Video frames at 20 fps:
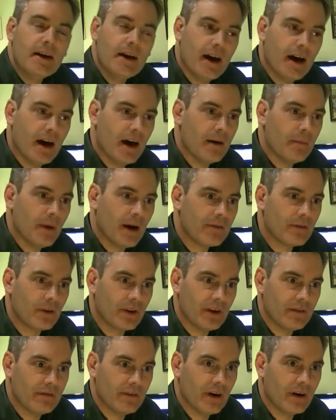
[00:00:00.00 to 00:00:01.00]
I've got
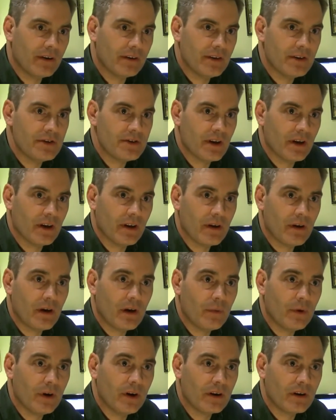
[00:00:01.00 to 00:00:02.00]
the advantage that although I
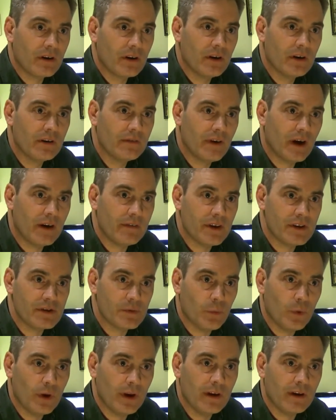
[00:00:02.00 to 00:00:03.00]
work 5 days a
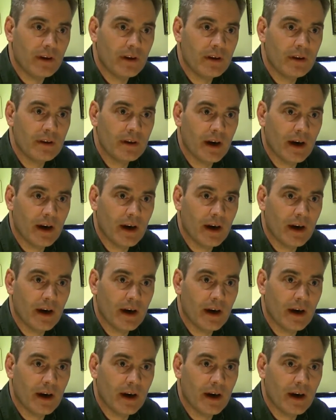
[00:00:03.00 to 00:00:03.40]
week,